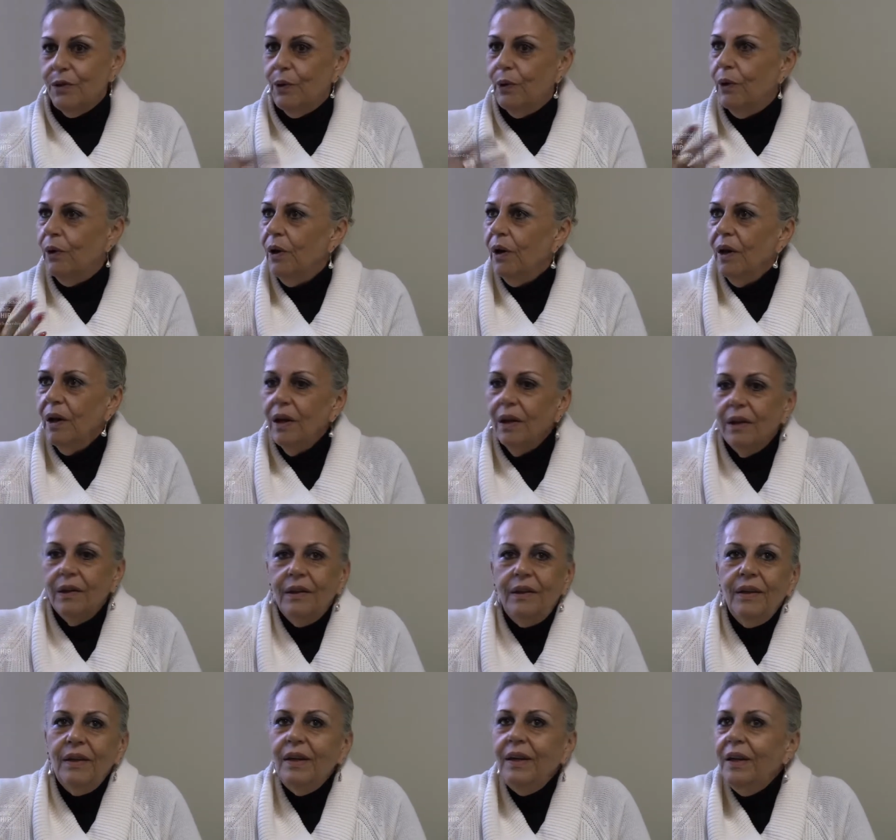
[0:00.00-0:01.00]
So
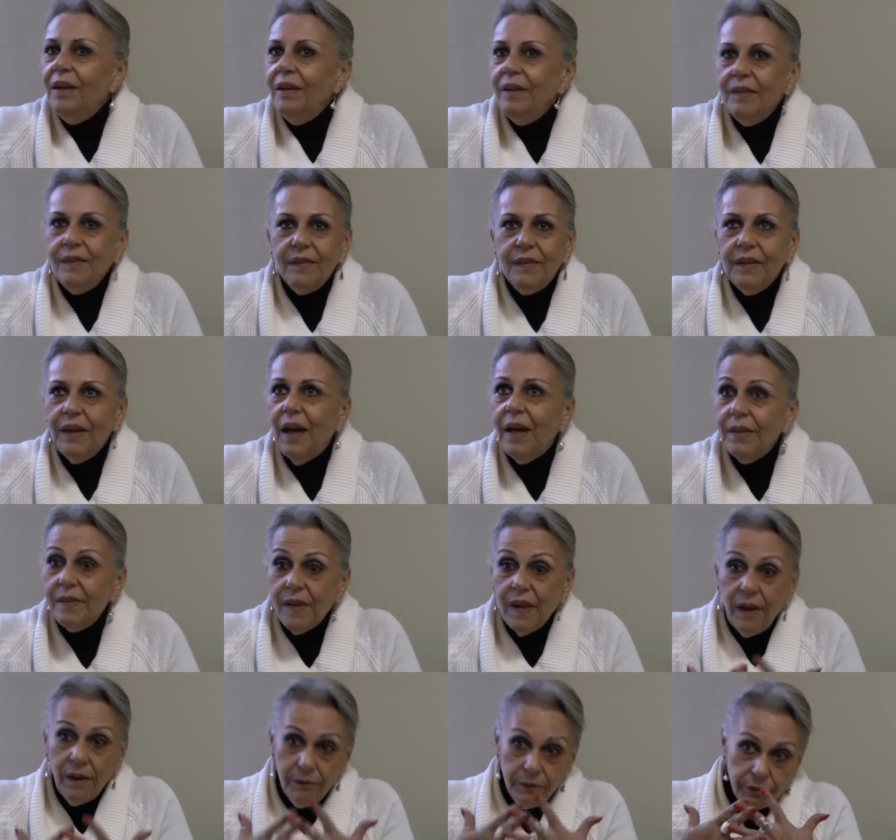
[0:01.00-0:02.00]
this
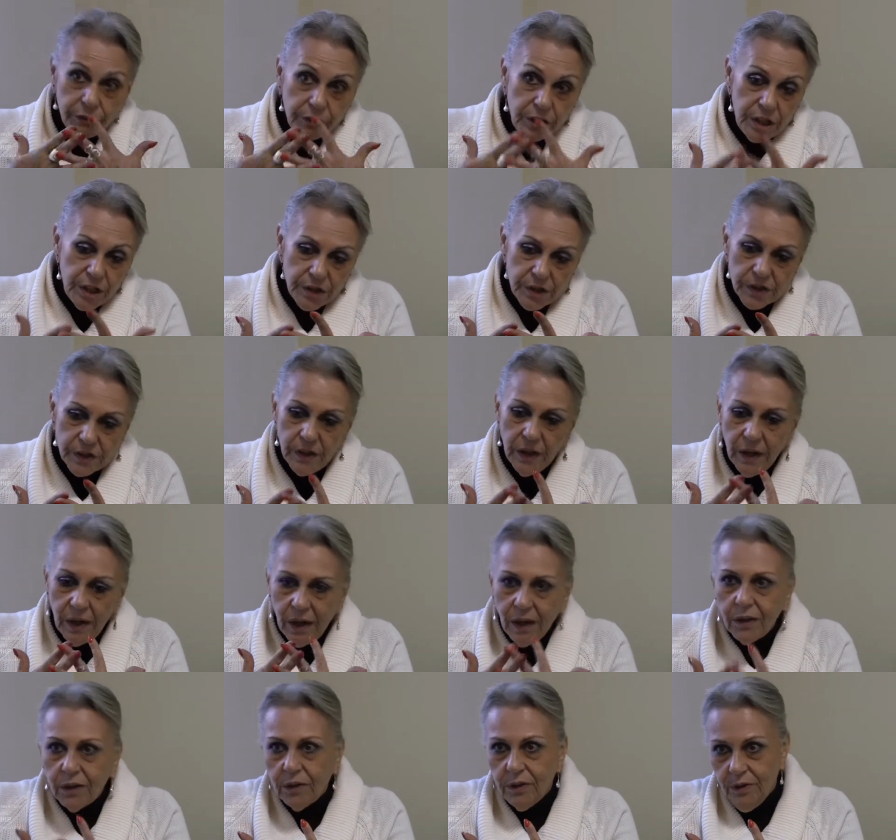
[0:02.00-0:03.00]
has enriched
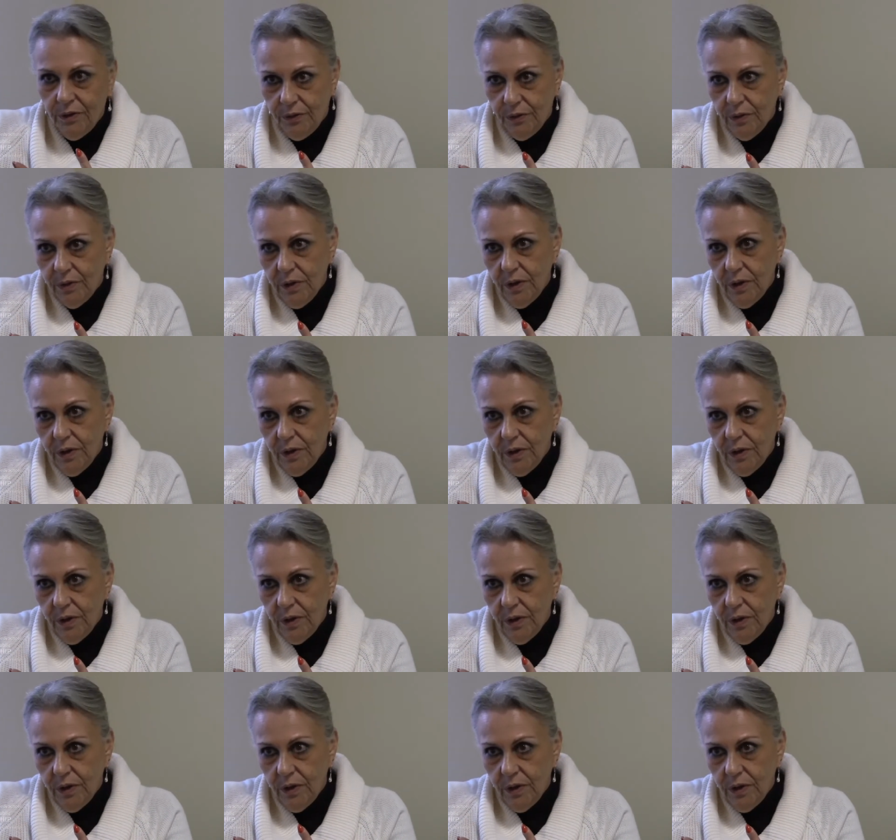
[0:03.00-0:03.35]
a lot